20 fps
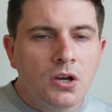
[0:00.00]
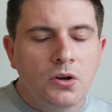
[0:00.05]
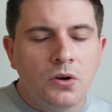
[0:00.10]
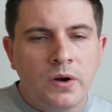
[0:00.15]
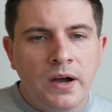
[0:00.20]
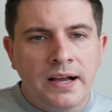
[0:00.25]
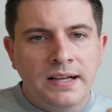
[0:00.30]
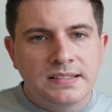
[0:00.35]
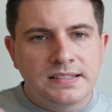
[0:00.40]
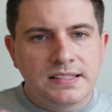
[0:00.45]

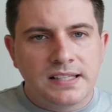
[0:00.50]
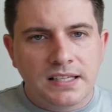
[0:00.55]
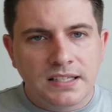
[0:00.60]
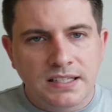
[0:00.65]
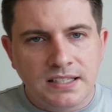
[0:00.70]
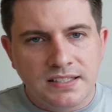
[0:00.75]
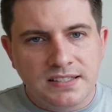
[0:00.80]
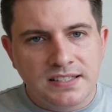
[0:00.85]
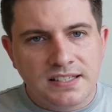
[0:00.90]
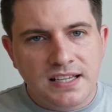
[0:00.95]
has the
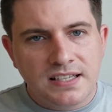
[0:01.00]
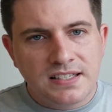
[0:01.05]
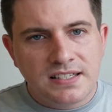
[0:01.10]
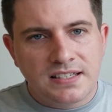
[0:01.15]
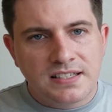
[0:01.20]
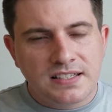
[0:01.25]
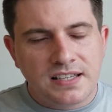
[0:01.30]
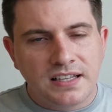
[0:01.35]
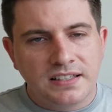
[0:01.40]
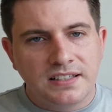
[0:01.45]

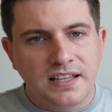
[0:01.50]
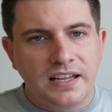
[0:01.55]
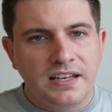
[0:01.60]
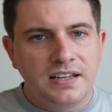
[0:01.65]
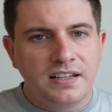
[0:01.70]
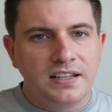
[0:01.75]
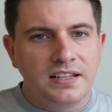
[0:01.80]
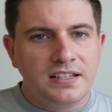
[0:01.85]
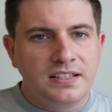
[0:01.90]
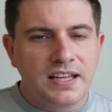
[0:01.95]
consensus at the end
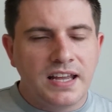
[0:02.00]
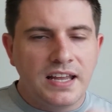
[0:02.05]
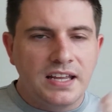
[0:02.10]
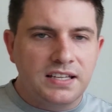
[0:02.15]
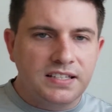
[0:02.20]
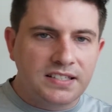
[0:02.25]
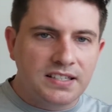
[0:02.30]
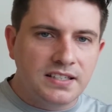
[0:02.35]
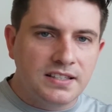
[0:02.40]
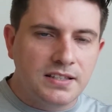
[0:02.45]
of the day?
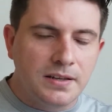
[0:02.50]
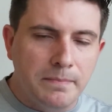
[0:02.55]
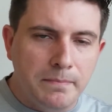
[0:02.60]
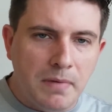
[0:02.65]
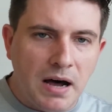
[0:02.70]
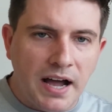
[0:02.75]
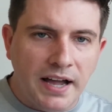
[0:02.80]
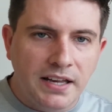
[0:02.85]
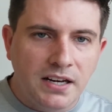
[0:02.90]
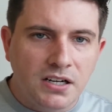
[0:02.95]
Is it the
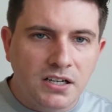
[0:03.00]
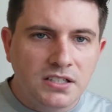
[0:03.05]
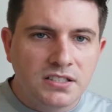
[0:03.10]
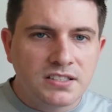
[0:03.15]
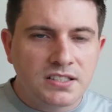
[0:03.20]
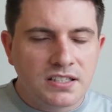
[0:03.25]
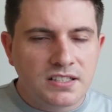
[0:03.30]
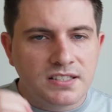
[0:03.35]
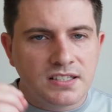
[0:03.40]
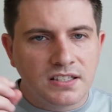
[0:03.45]

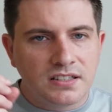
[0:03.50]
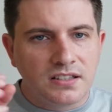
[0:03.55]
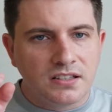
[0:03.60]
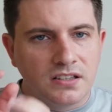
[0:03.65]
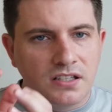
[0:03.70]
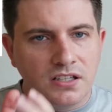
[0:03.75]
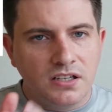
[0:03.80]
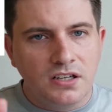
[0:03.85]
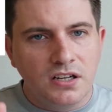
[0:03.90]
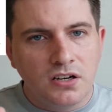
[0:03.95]
miners? Is it
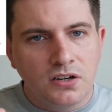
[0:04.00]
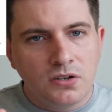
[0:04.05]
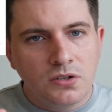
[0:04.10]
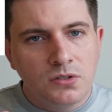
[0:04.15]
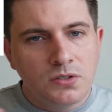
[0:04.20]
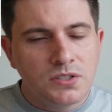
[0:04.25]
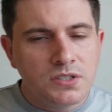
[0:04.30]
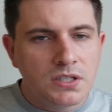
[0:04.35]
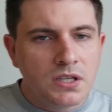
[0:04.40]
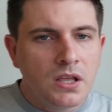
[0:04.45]
the
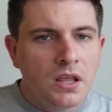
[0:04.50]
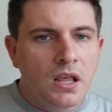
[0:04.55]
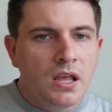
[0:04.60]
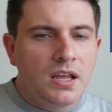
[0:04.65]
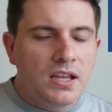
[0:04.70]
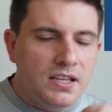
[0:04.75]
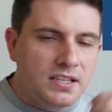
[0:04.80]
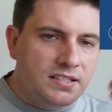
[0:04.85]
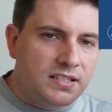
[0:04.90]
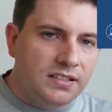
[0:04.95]
nodes?
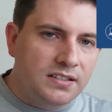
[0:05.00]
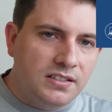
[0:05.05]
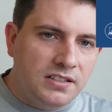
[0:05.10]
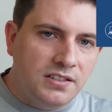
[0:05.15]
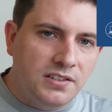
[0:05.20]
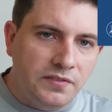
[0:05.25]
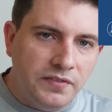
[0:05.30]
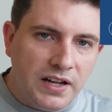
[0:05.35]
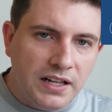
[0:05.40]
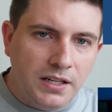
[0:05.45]
Is it the
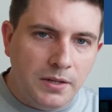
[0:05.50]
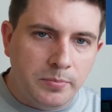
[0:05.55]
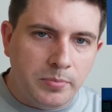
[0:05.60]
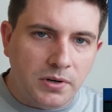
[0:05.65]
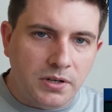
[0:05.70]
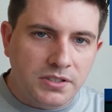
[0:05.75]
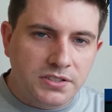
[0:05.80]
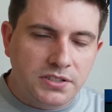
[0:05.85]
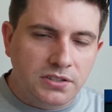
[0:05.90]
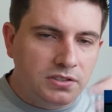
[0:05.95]

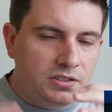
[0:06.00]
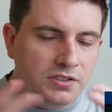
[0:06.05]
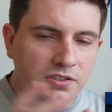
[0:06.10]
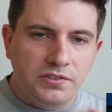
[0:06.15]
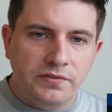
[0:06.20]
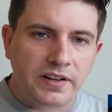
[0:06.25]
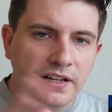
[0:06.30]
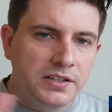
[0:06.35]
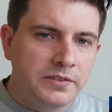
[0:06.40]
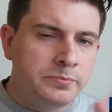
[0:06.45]
developers? Do the
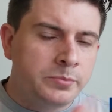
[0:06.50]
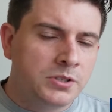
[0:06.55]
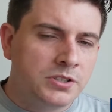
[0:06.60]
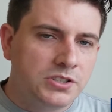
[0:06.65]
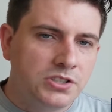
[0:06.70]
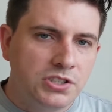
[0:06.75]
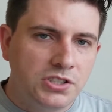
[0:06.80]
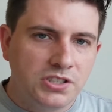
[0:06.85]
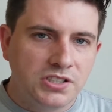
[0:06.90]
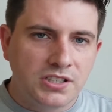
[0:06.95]

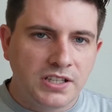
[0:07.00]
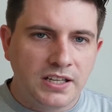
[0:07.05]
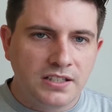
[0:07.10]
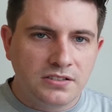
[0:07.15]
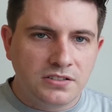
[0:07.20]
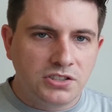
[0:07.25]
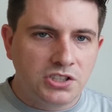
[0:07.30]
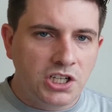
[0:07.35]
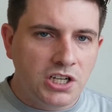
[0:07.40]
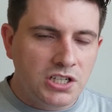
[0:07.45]
developers just get
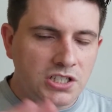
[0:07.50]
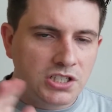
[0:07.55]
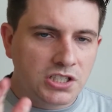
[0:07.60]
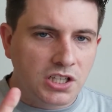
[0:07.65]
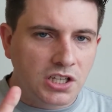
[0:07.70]
to change the